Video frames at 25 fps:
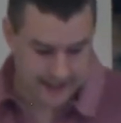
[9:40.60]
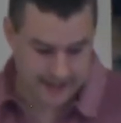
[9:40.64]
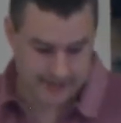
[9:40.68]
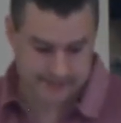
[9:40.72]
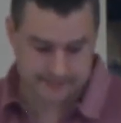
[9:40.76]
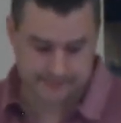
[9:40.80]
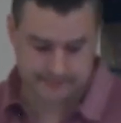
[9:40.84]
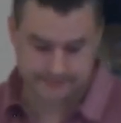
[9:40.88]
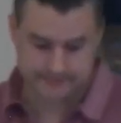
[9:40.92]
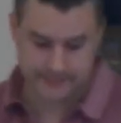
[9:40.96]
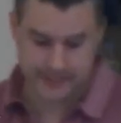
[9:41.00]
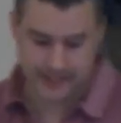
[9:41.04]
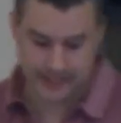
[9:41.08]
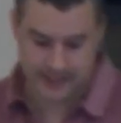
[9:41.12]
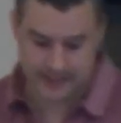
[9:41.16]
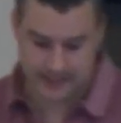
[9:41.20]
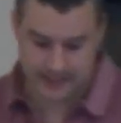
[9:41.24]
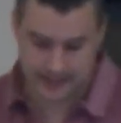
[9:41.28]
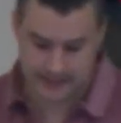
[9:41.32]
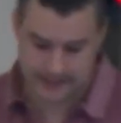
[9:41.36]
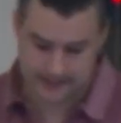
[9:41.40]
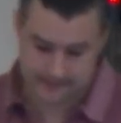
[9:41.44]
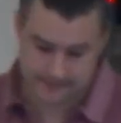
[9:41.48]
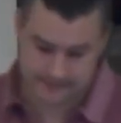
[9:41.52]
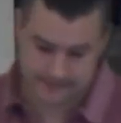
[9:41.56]
Um,
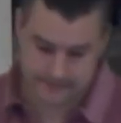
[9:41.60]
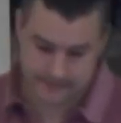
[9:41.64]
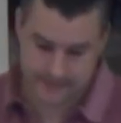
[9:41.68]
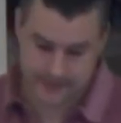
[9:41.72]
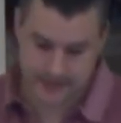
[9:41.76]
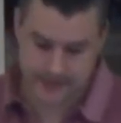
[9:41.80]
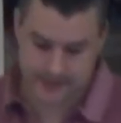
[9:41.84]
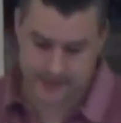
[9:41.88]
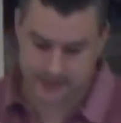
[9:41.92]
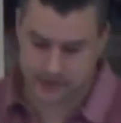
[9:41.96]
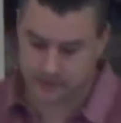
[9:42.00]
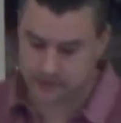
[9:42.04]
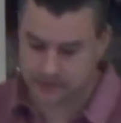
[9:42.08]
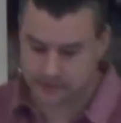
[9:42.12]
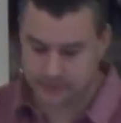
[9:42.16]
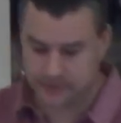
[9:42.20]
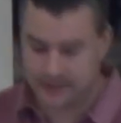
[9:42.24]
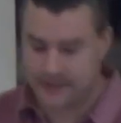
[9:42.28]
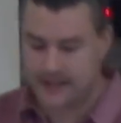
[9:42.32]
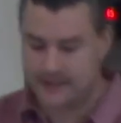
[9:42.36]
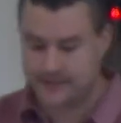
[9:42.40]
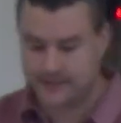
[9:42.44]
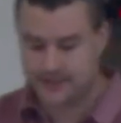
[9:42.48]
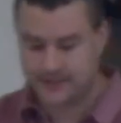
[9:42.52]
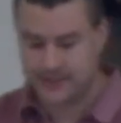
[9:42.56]
so
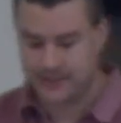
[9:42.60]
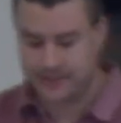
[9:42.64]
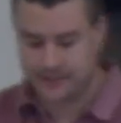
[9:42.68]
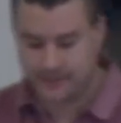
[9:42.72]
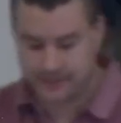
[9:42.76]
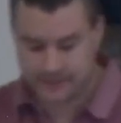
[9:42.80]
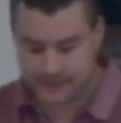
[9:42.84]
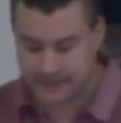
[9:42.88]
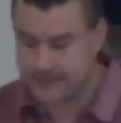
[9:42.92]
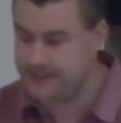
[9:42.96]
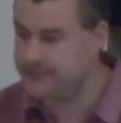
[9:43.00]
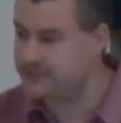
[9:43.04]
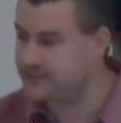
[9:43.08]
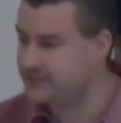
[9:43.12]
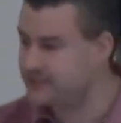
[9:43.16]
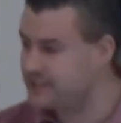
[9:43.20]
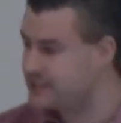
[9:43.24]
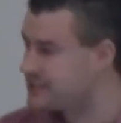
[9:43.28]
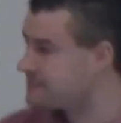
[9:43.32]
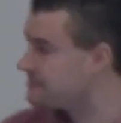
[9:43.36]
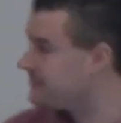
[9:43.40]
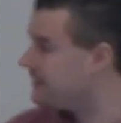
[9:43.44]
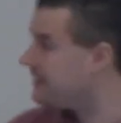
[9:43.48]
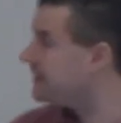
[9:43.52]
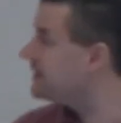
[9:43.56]
we actually gone into
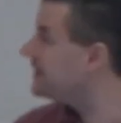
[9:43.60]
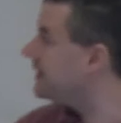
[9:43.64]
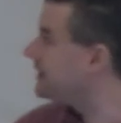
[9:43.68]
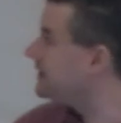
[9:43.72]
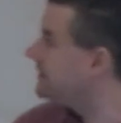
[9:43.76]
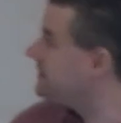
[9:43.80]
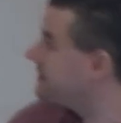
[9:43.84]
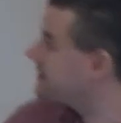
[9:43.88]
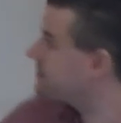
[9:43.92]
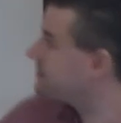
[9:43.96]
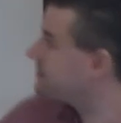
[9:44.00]
this, but I, I